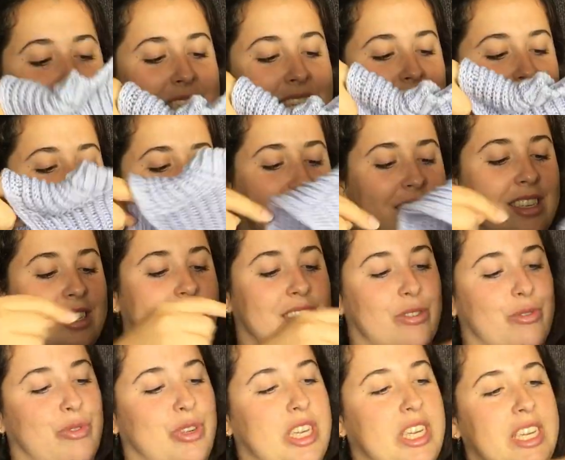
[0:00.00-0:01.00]
gonna
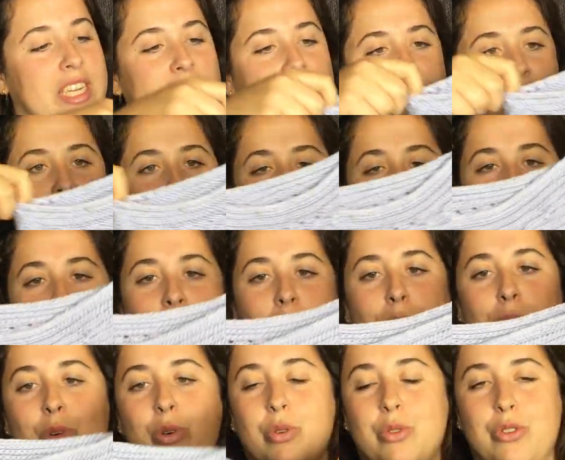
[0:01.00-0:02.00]
reknit the
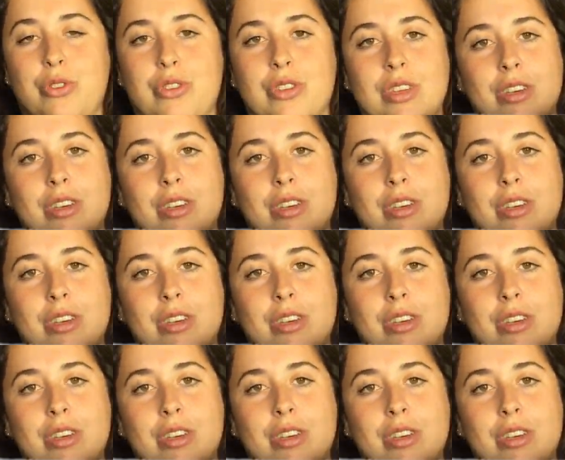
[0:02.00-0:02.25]
armholes